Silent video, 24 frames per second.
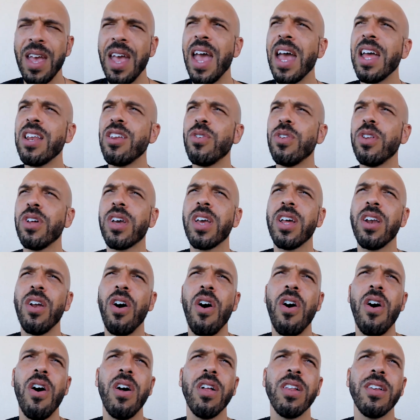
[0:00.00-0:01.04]
And you look at
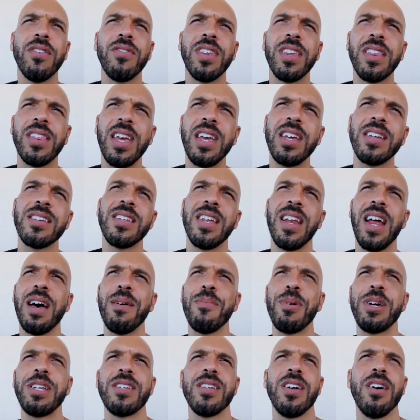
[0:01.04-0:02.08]
all of the things that
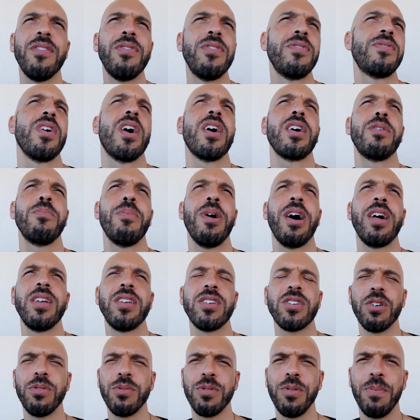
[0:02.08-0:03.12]
I myself have talked about
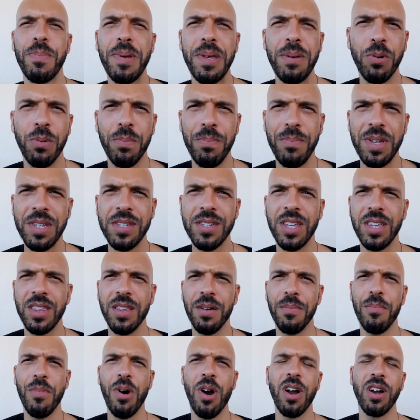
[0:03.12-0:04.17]
in terms of people missing
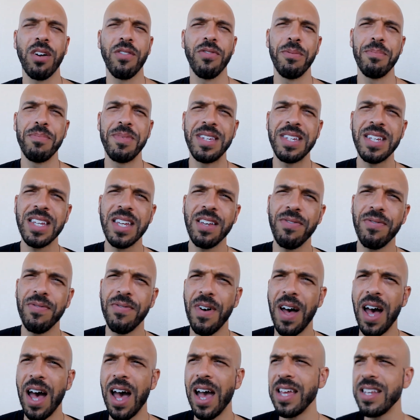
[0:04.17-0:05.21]
the mark, from
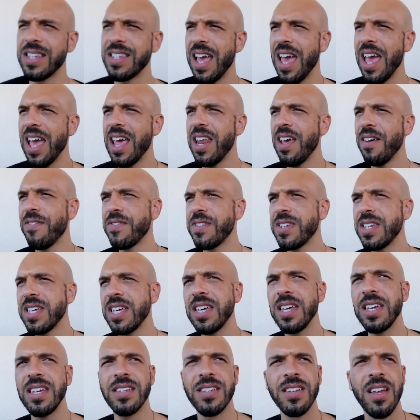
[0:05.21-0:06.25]
DeFi to
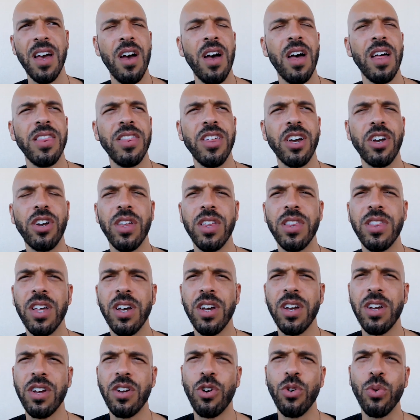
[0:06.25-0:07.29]
NFTs,
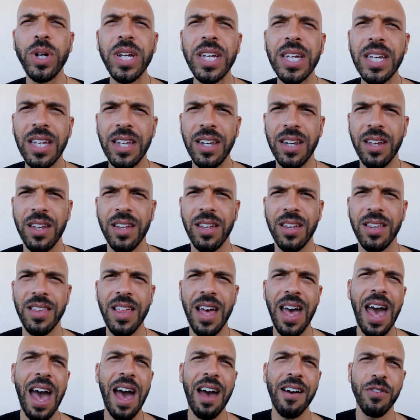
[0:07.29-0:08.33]
the greed,
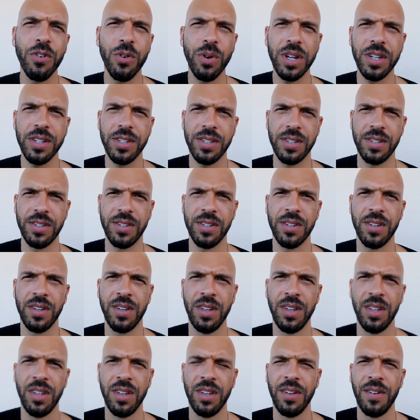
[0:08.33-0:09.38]
the avarice,
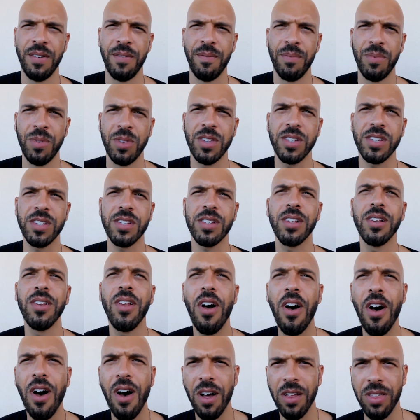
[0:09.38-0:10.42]
the
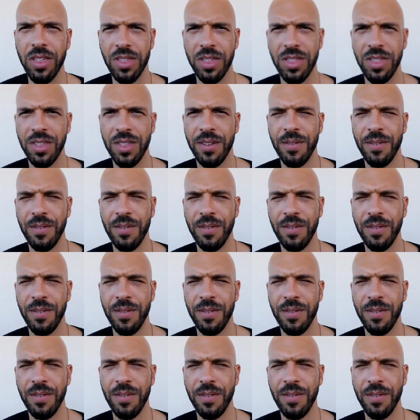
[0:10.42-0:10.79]
sloth,